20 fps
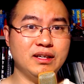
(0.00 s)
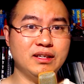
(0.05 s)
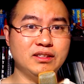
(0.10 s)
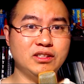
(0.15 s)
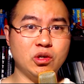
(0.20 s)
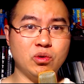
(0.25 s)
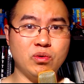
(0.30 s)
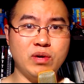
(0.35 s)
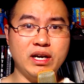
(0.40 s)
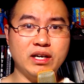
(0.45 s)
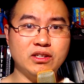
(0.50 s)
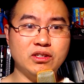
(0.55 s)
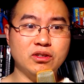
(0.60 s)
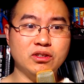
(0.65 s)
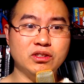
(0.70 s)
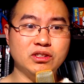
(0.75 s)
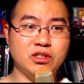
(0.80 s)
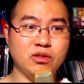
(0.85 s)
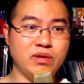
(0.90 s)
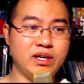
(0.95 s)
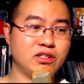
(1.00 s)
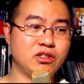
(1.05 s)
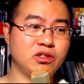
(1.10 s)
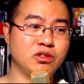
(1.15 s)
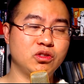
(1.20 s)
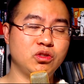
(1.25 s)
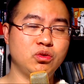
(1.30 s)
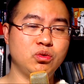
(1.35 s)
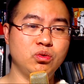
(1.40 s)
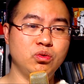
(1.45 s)
uh, directors,
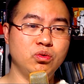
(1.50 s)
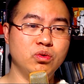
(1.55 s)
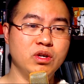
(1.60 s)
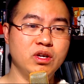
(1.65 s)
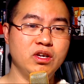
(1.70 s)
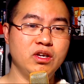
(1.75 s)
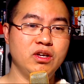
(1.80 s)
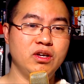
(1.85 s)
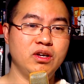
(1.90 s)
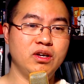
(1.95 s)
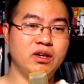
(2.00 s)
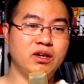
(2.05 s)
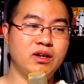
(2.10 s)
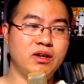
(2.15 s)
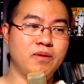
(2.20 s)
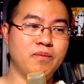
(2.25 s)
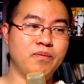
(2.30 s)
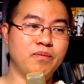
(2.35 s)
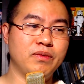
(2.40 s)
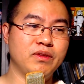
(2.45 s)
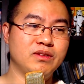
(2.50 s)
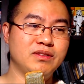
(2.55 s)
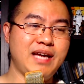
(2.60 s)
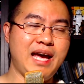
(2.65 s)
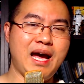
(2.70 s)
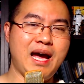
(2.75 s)
directors who um,